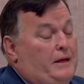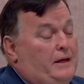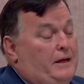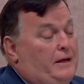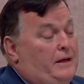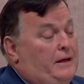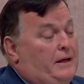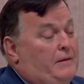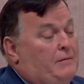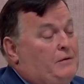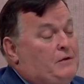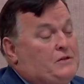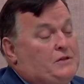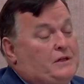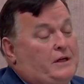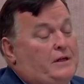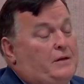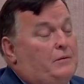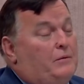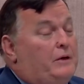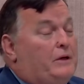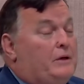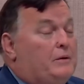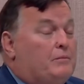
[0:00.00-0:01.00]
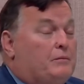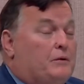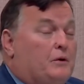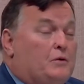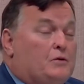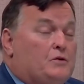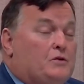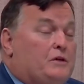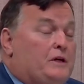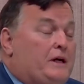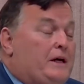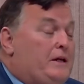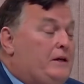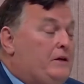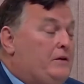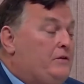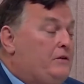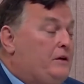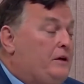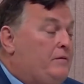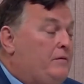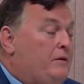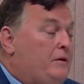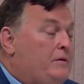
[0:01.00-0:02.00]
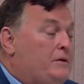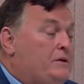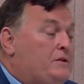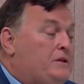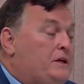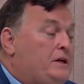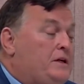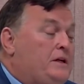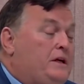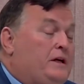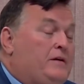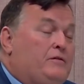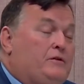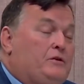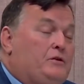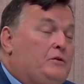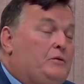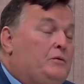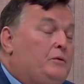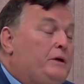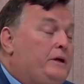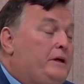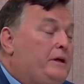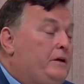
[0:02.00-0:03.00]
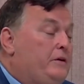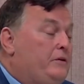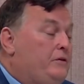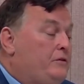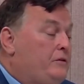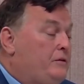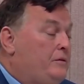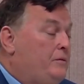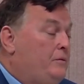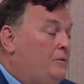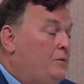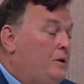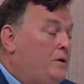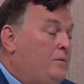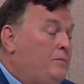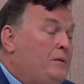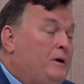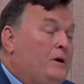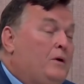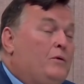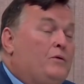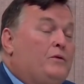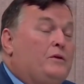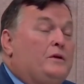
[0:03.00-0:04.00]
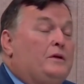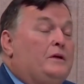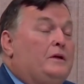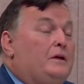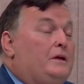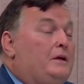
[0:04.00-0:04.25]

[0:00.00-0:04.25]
And I would say the way to approach that is I've always said you have two ears, one mouth.